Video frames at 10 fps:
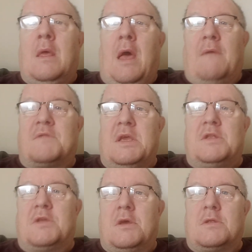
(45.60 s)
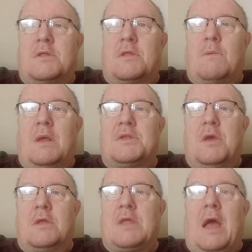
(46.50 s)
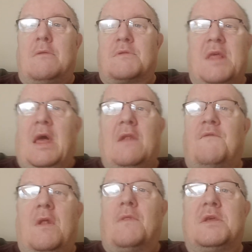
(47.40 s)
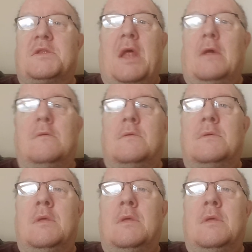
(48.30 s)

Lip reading: I have T-shirts, sweatshirts. I don't sell anything on this channel.